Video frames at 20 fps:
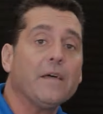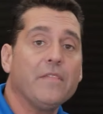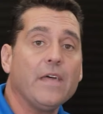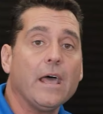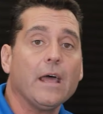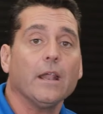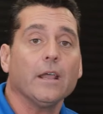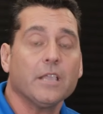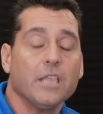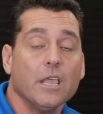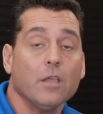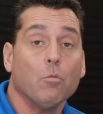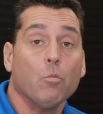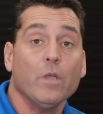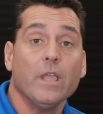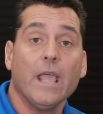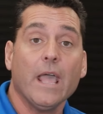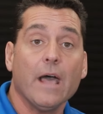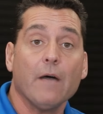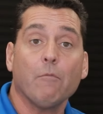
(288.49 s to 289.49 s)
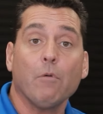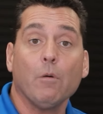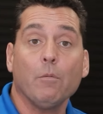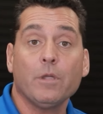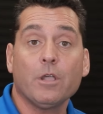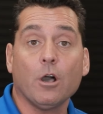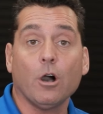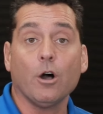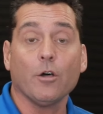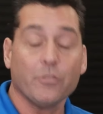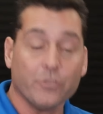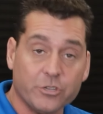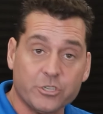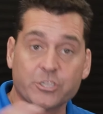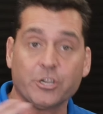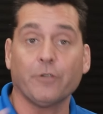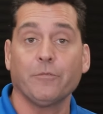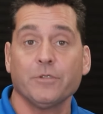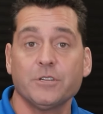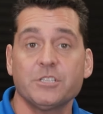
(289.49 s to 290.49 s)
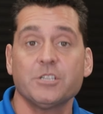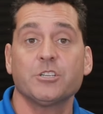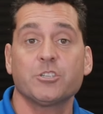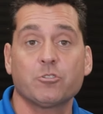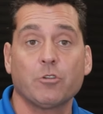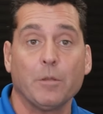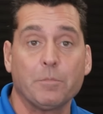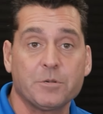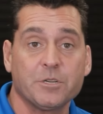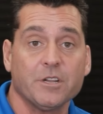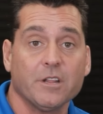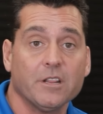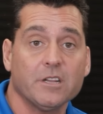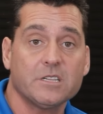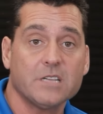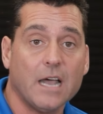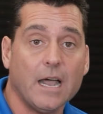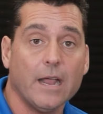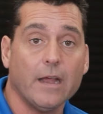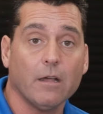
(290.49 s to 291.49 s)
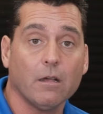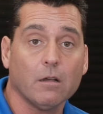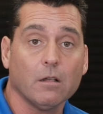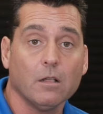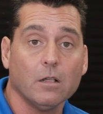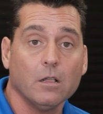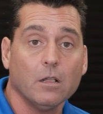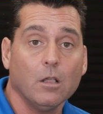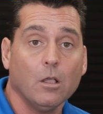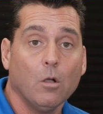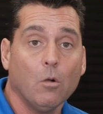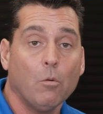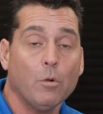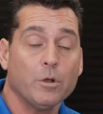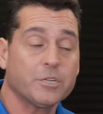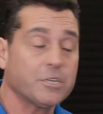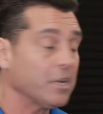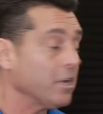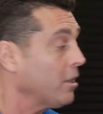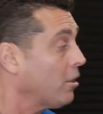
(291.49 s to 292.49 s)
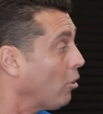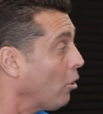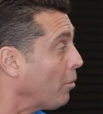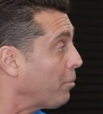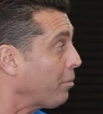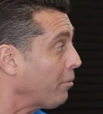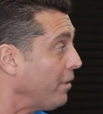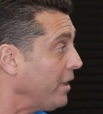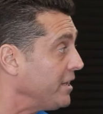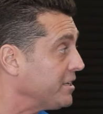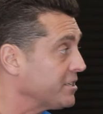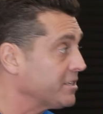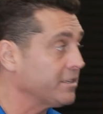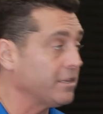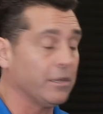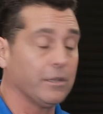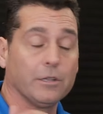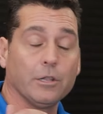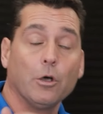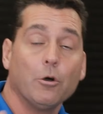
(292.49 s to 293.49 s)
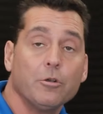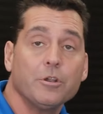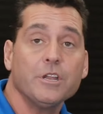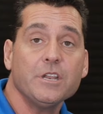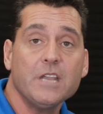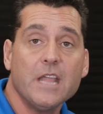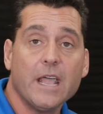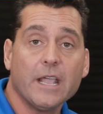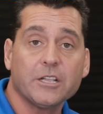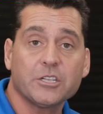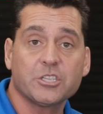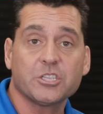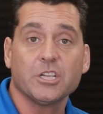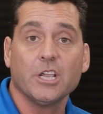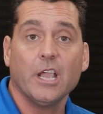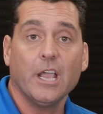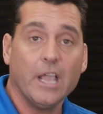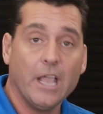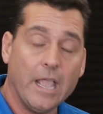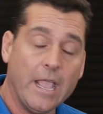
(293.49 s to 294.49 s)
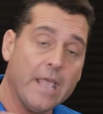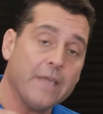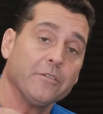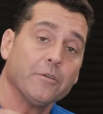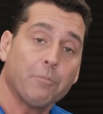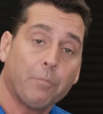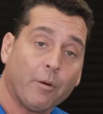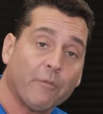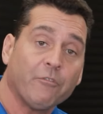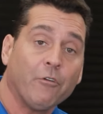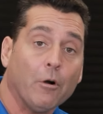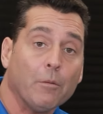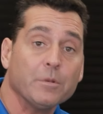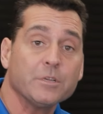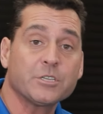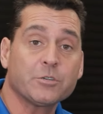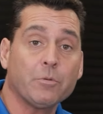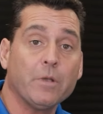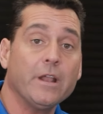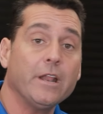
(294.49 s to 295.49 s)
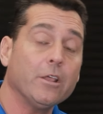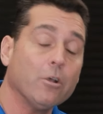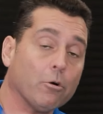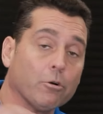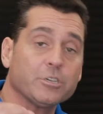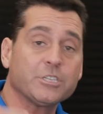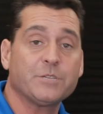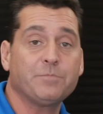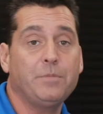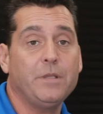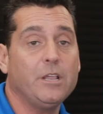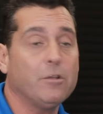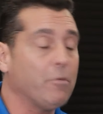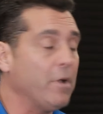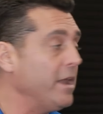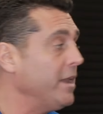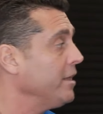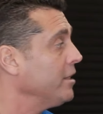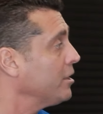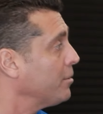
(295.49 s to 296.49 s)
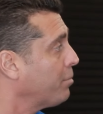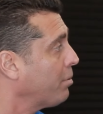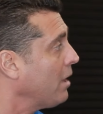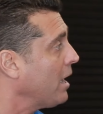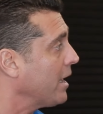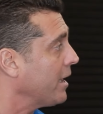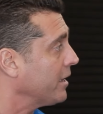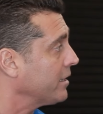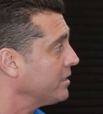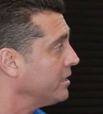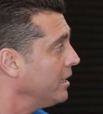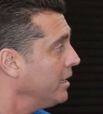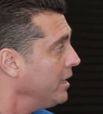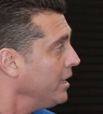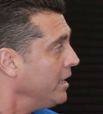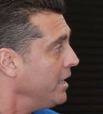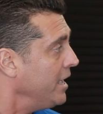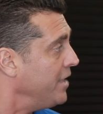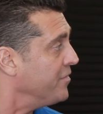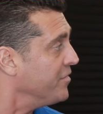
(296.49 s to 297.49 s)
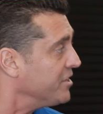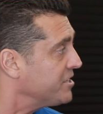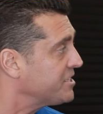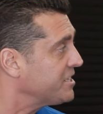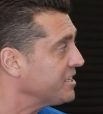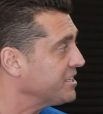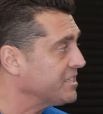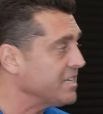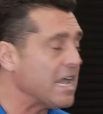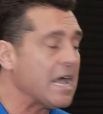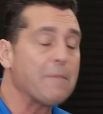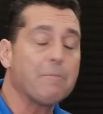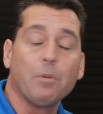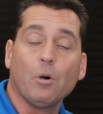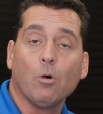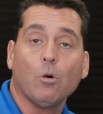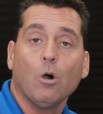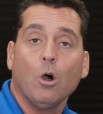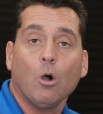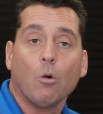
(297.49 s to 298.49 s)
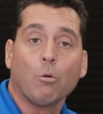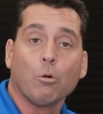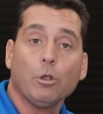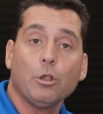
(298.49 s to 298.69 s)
that, again, we have what we call the service description of the tire, which incorporates the load index and the performance rating or speed rating of the product. In this example, we're